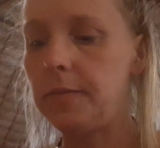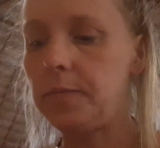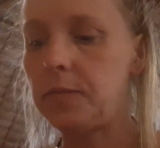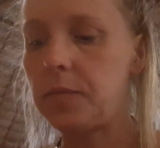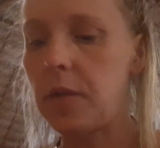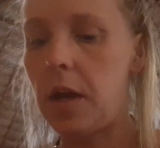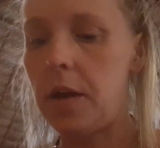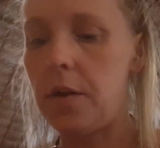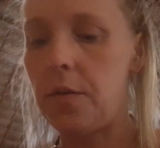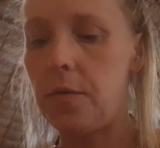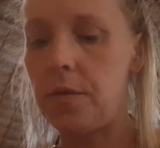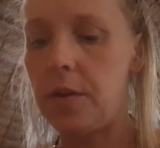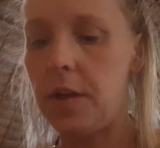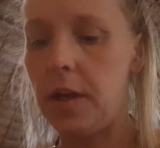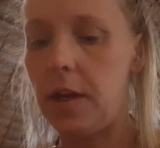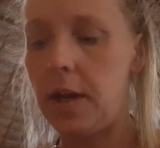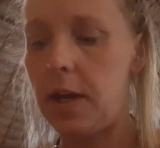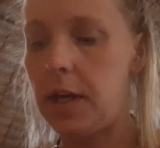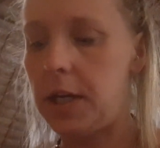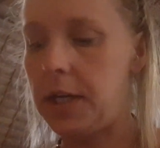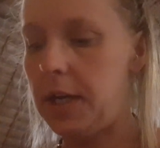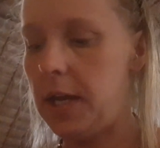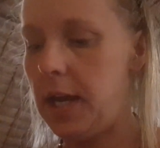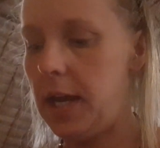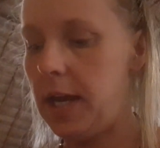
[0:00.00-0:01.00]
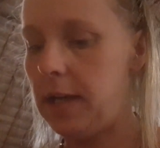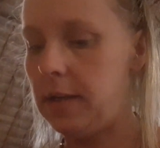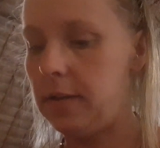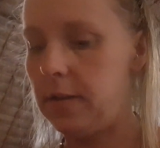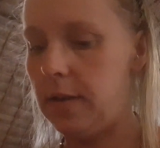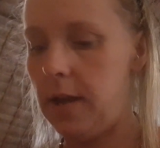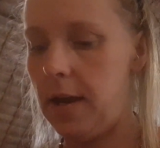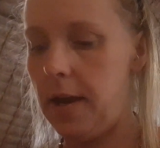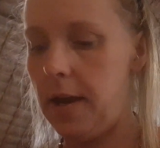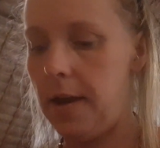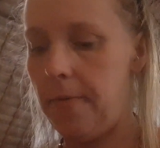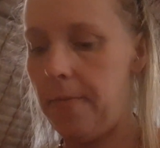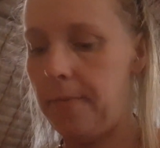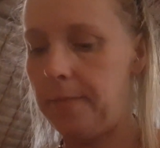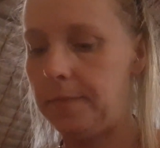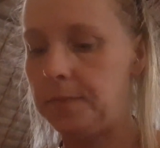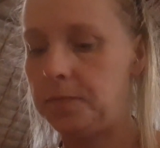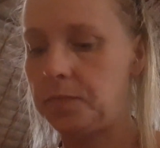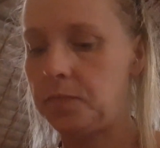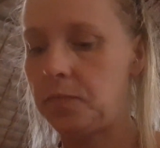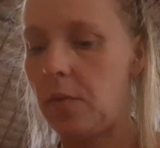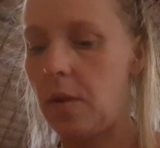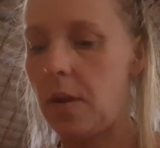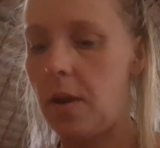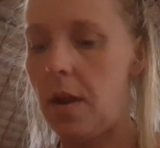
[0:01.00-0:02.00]
I don't think I can handle it.
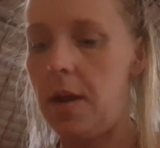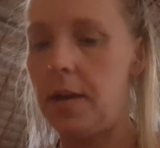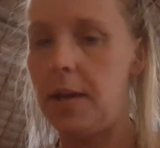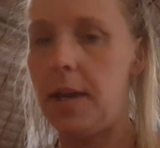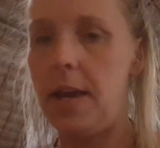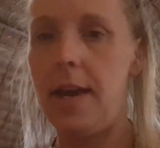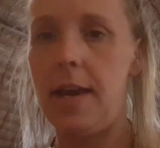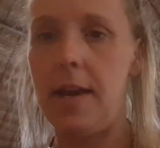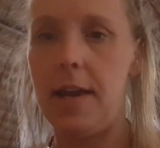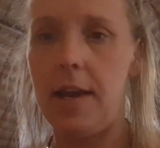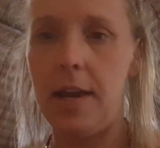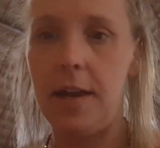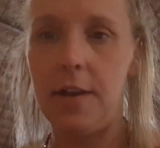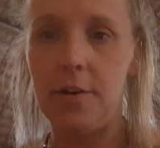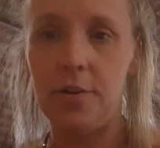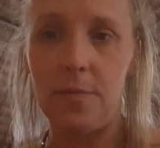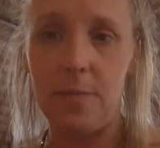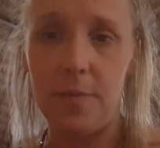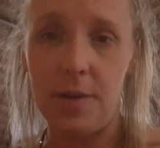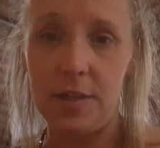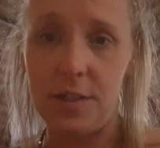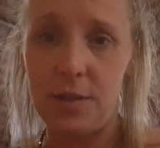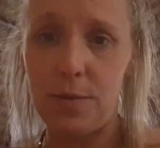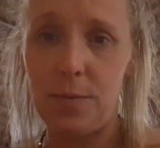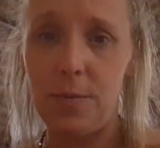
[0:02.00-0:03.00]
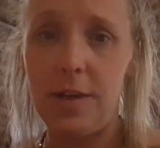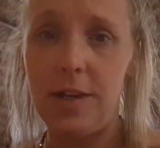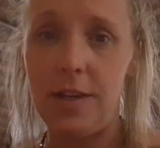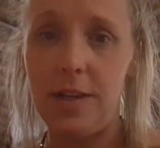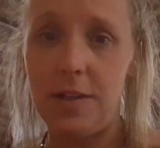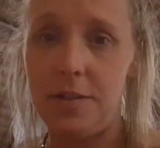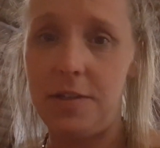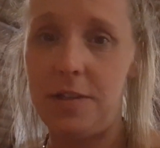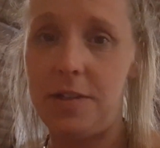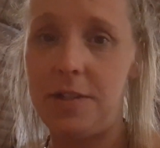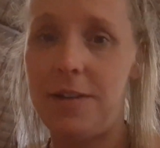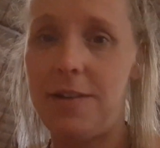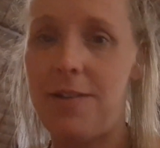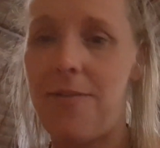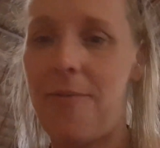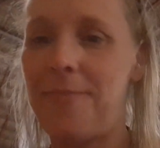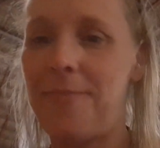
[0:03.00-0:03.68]
I can't handle my sweets.